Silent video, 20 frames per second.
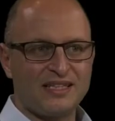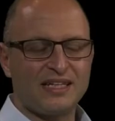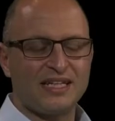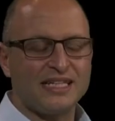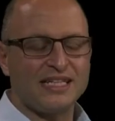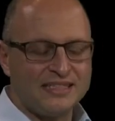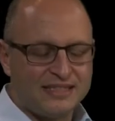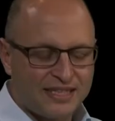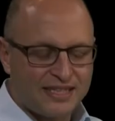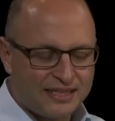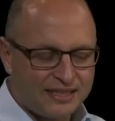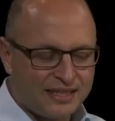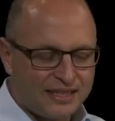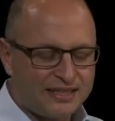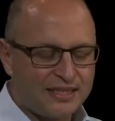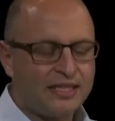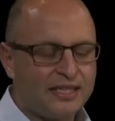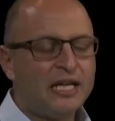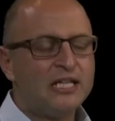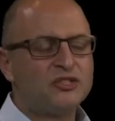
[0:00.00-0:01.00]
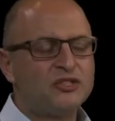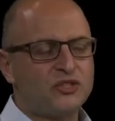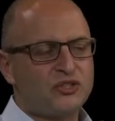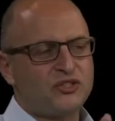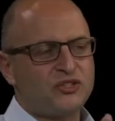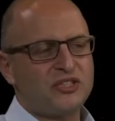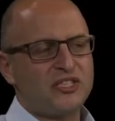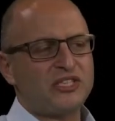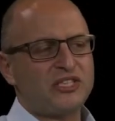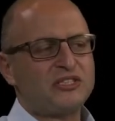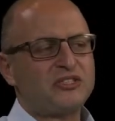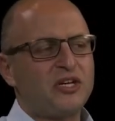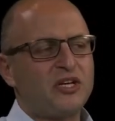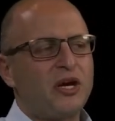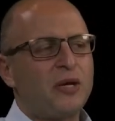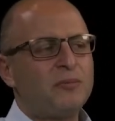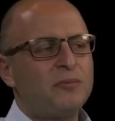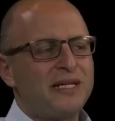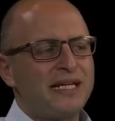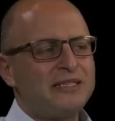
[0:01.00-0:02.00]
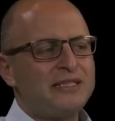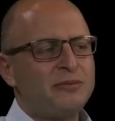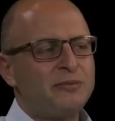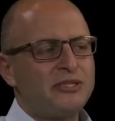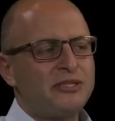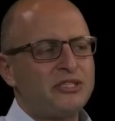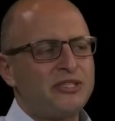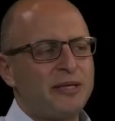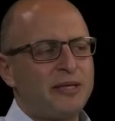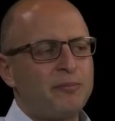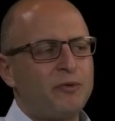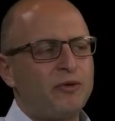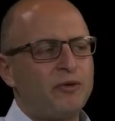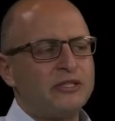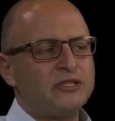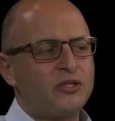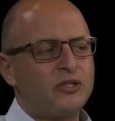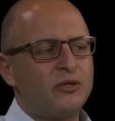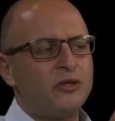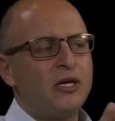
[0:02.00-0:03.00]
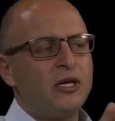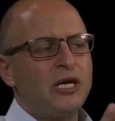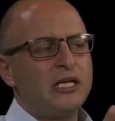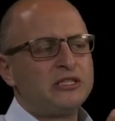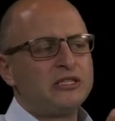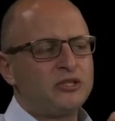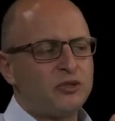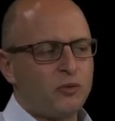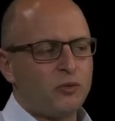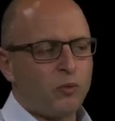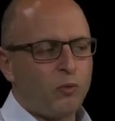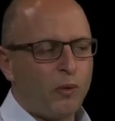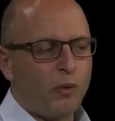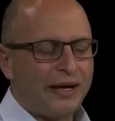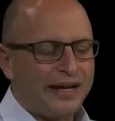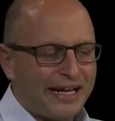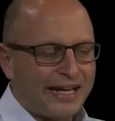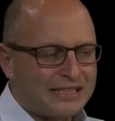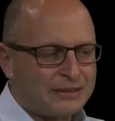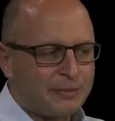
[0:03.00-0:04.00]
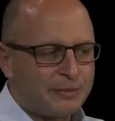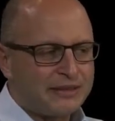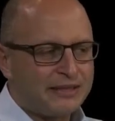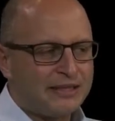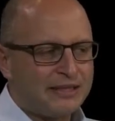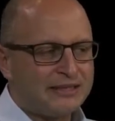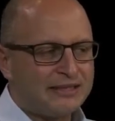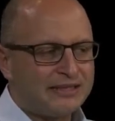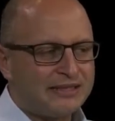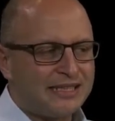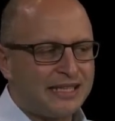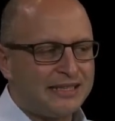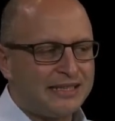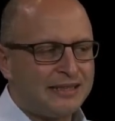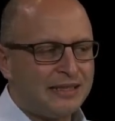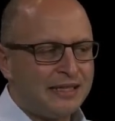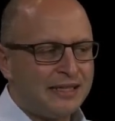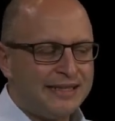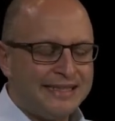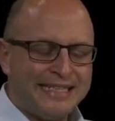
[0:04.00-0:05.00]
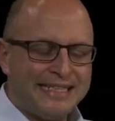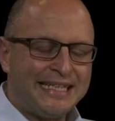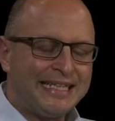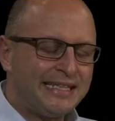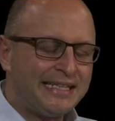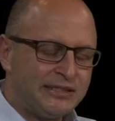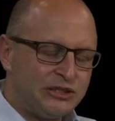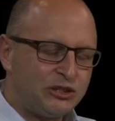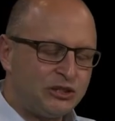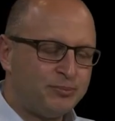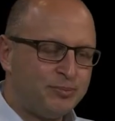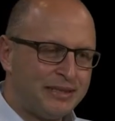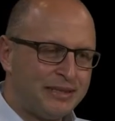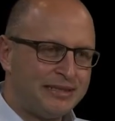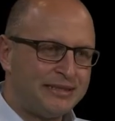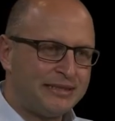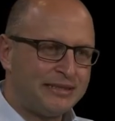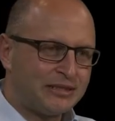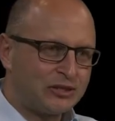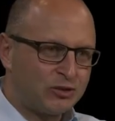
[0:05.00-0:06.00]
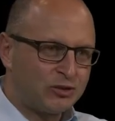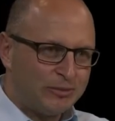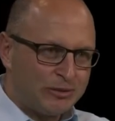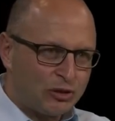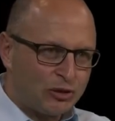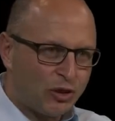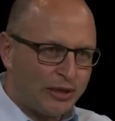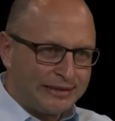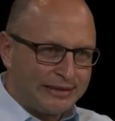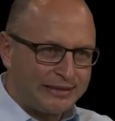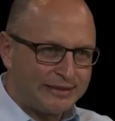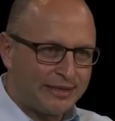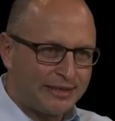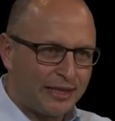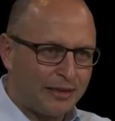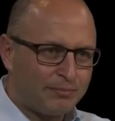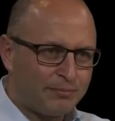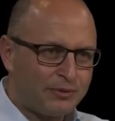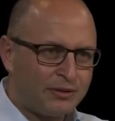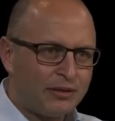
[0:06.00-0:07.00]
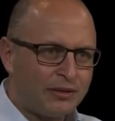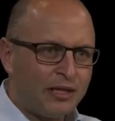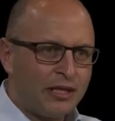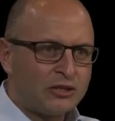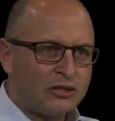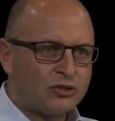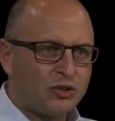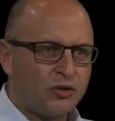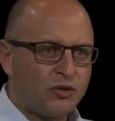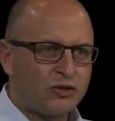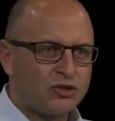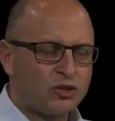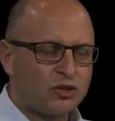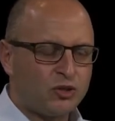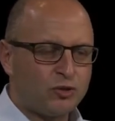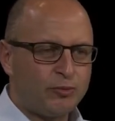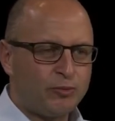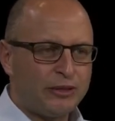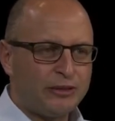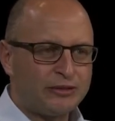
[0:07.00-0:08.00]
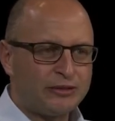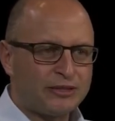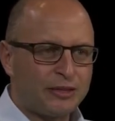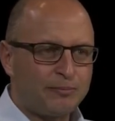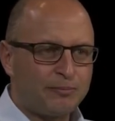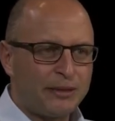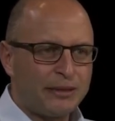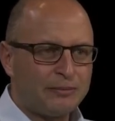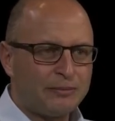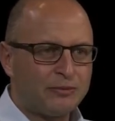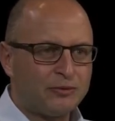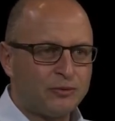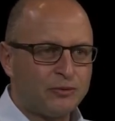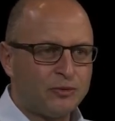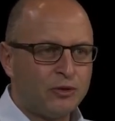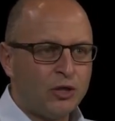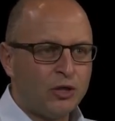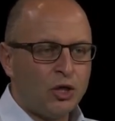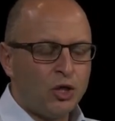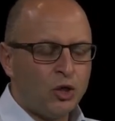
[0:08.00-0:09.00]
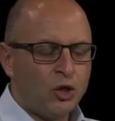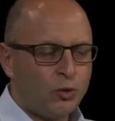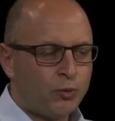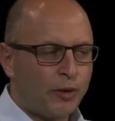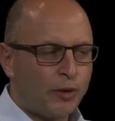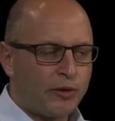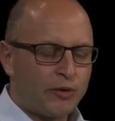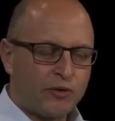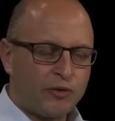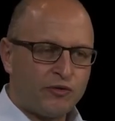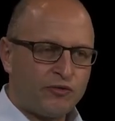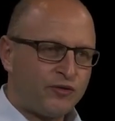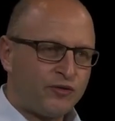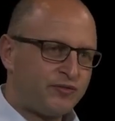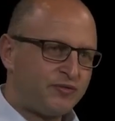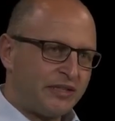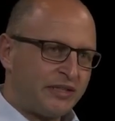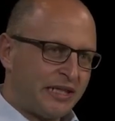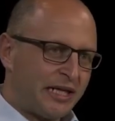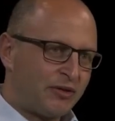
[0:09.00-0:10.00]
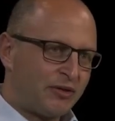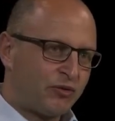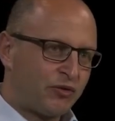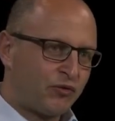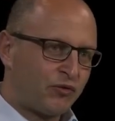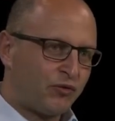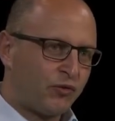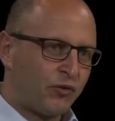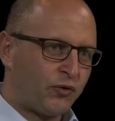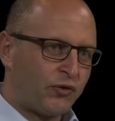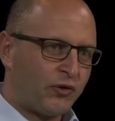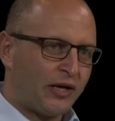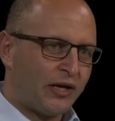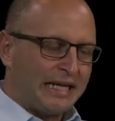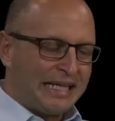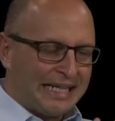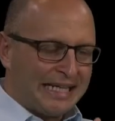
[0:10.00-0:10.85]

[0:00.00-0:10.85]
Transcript: Indeed, indeed. So, so yeah. So I'm glad you mentioned that point. So, so one aspect is, is that the eligibility is going to be tightened up. Yep. So, so there'll be some people who are on 1500 a fortnight